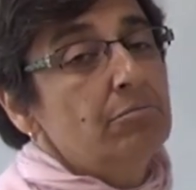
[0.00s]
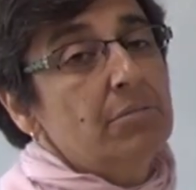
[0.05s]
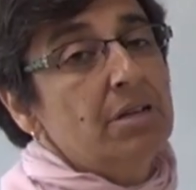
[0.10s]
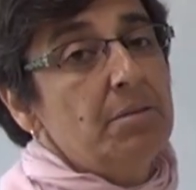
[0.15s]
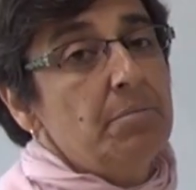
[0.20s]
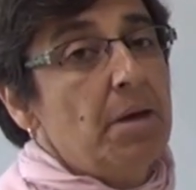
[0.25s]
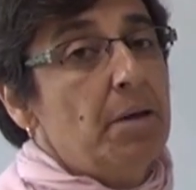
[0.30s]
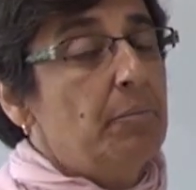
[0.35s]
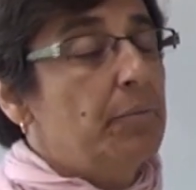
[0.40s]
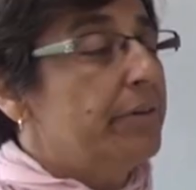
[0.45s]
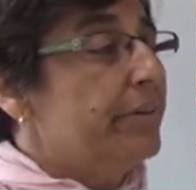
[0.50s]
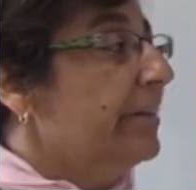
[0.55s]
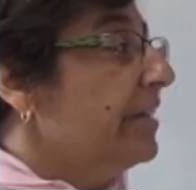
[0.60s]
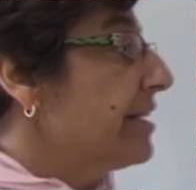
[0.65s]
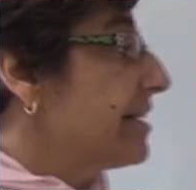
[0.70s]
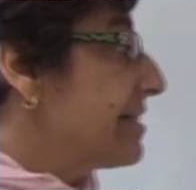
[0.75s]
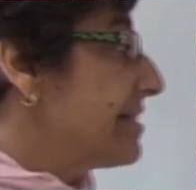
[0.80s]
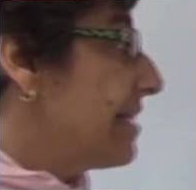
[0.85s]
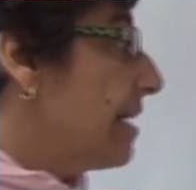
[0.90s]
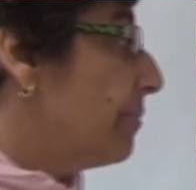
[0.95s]
Remember,
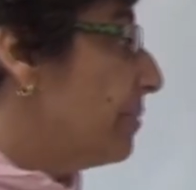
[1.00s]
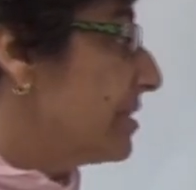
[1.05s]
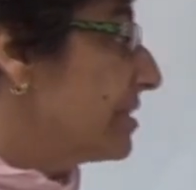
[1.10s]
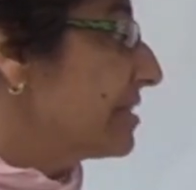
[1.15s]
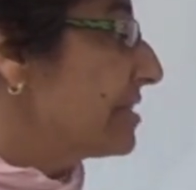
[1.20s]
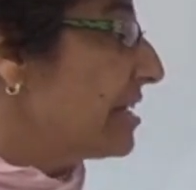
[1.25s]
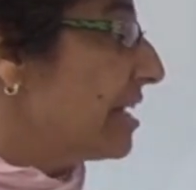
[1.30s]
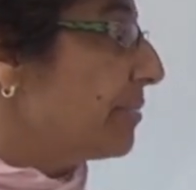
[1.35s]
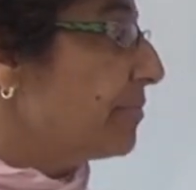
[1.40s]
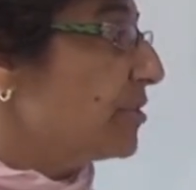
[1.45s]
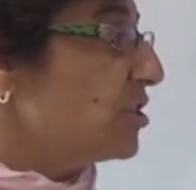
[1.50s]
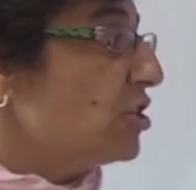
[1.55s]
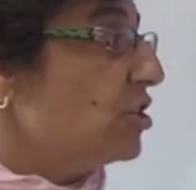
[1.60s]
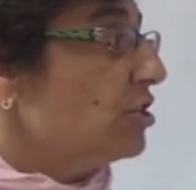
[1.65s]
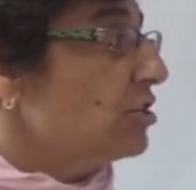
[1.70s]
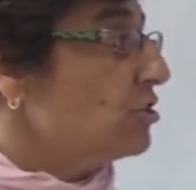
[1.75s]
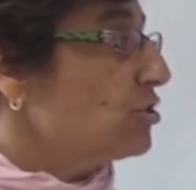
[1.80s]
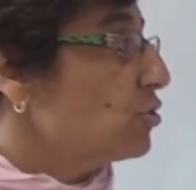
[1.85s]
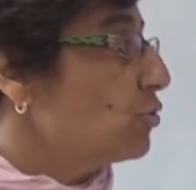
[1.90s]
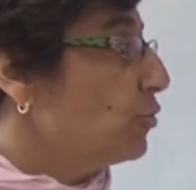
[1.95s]
there are some
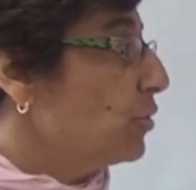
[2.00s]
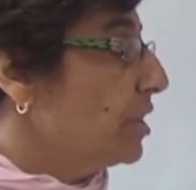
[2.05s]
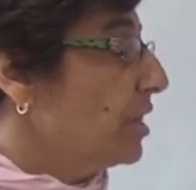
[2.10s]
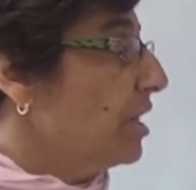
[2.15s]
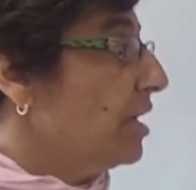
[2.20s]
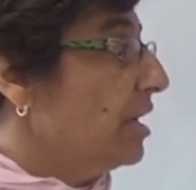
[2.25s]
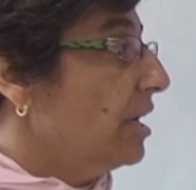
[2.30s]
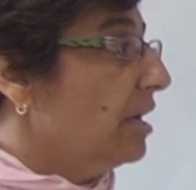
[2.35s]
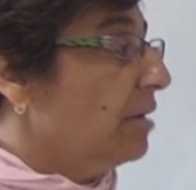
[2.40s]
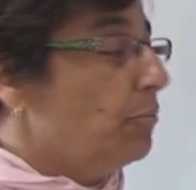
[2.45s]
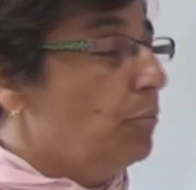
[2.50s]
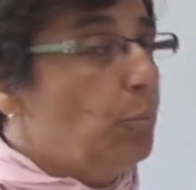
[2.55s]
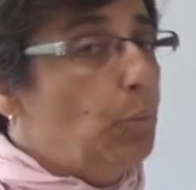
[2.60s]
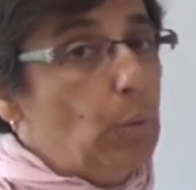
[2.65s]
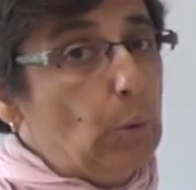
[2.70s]
exceptions with the